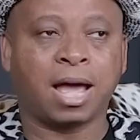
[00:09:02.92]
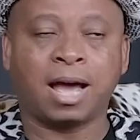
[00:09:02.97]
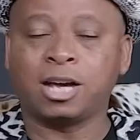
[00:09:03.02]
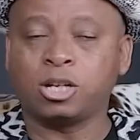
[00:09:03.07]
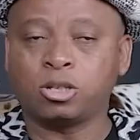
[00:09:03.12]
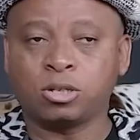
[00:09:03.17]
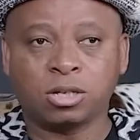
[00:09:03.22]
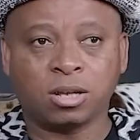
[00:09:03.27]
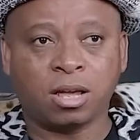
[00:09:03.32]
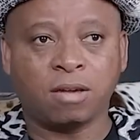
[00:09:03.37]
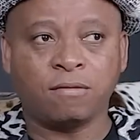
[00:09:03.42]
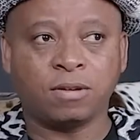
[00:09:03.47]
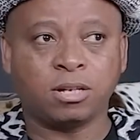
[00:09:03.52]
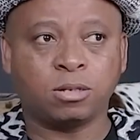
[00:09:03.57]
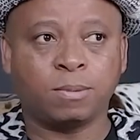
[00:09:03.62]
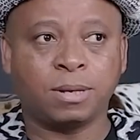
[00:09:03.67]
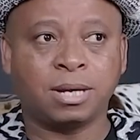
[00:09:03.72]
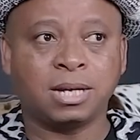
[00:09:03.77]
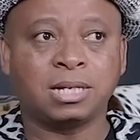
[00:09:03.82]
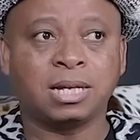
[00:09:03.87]
Angisho ukuthi evil
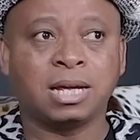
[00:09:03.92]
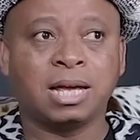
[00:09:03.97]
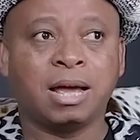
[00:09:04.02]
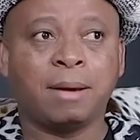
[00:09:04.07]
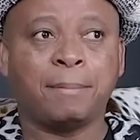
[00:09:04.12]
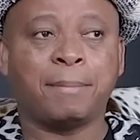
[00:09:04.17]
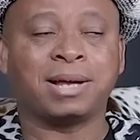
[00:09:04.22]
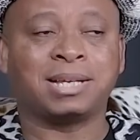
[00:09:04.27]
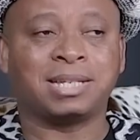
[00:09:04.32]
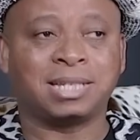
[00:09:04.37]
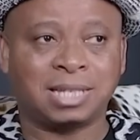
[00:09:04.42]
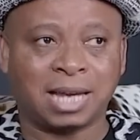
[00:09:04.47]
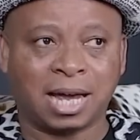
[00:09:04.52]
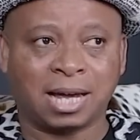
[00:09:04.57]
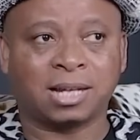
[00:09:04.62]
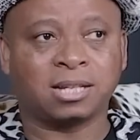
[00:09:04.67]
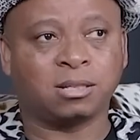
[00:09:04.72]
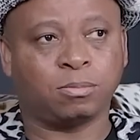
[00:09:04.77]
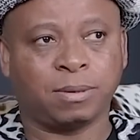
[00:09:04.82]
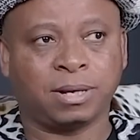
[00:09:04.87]
spirit, but
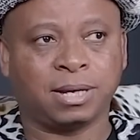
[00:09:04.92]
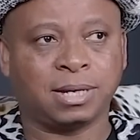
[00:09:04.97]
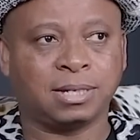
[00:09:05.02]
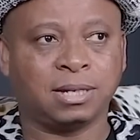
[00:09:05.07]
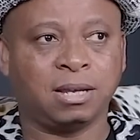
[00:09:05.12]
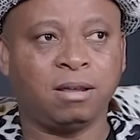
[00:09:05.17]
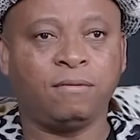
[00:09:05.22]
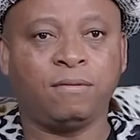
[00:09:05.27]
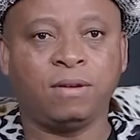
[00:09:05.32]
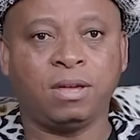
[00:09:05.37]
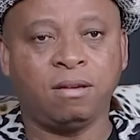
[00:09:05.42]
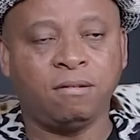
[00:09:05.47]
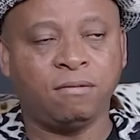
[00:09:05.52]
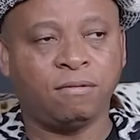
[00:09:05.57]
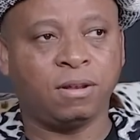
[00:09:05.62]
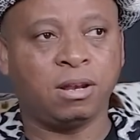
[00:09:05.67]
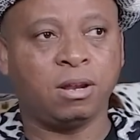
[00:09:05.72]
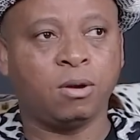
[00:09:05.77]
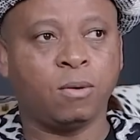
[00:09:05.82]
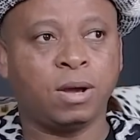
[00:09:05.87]
dark spirit. If
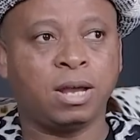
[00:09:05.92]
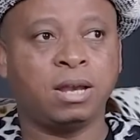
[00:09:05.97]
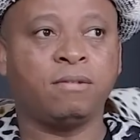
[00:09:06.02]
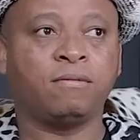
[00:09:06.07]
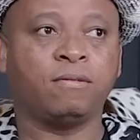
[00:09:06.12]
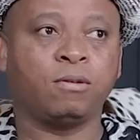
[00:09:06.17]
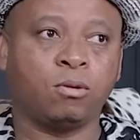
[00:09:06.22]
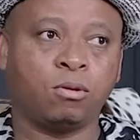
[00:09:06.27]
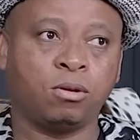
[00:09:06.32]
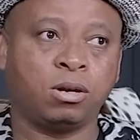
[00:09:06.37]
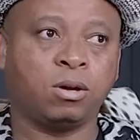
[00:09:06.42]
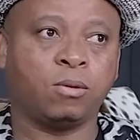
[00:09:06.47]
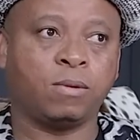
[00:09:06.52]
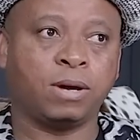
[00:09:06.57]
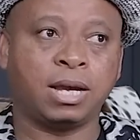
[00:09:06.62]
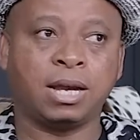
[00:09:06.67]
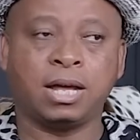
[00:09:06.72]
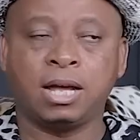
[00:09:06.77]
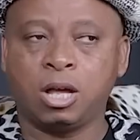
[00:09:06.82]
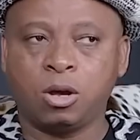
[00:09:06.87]
evil kuwena, if holy
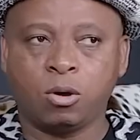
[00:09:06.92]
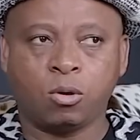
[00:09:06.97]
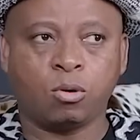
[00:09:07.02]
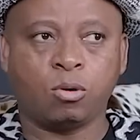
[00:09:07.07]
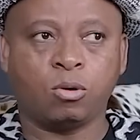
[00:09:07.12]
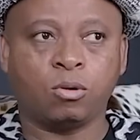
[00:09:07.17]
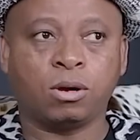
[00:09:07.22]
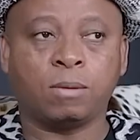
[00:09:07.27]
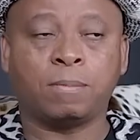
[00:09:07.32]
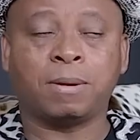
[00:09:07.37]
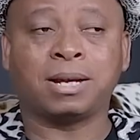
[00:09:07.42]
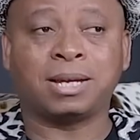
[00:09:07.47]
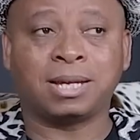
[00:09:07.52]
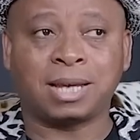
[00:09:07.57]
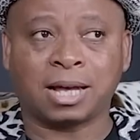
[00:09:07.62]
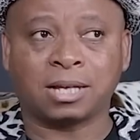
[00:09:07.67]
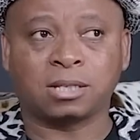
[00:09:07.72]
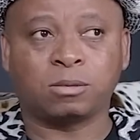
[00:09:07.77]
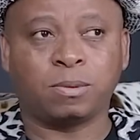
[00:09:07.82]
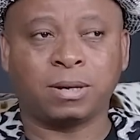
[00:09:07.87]
kuwena, kulungile, but
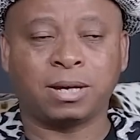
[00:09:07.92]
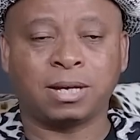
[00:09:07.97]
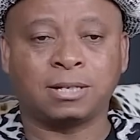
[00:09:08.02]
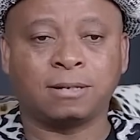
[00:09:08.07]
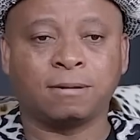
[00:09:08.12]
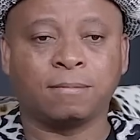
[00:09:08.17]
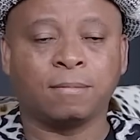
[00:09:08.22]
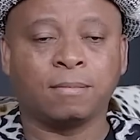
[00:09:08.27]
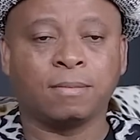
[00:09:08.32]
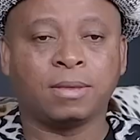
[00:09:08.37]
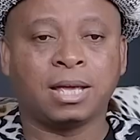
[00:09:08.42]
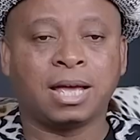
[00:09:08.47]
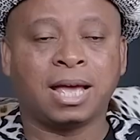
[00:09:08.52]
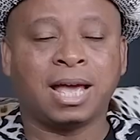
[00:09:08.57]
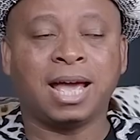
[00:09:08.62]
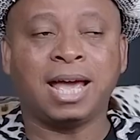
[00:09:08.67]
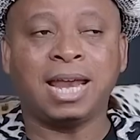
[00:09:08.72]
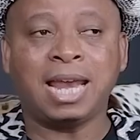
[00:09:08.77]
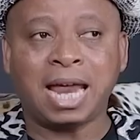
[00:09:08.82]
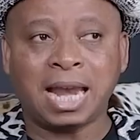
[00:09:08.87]
dark spirit.
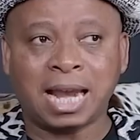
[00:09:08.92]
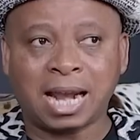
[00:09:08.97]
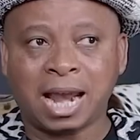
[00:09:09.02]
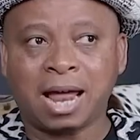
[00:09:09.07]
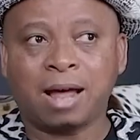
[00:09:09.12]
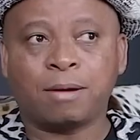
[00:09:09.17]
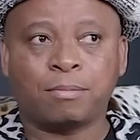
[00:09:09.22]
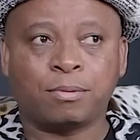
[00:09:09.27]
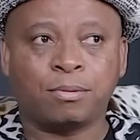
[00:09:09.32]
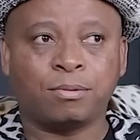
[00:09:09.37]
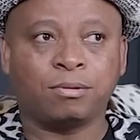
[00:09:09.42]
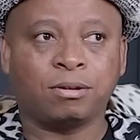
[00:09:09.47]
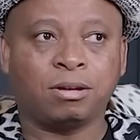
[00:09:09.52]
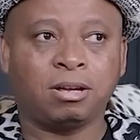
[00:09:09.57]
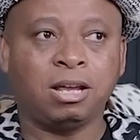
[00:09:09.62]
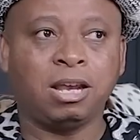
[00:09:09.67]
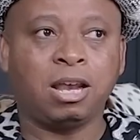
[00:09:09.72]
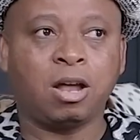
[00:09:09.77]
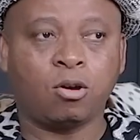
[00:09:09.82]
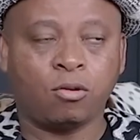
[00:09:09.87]
E-nightclub,
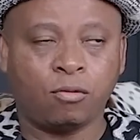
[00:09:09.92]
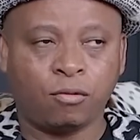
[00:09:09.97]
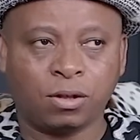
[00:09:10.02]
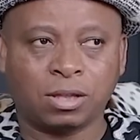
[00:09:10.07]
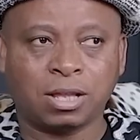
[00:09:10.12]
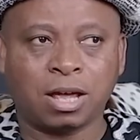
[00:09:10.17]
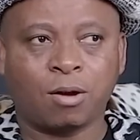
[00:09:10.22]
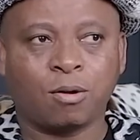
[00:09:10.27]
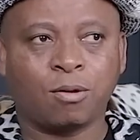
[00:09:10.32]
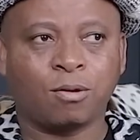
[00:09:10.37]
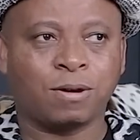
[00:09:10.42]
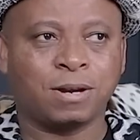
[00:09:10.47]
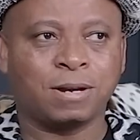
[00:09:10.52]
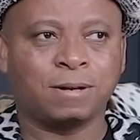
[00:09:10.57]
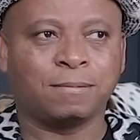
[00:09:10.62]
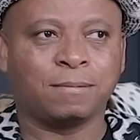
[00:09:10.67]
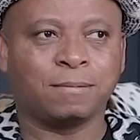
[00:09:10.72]
ila uyifica khona.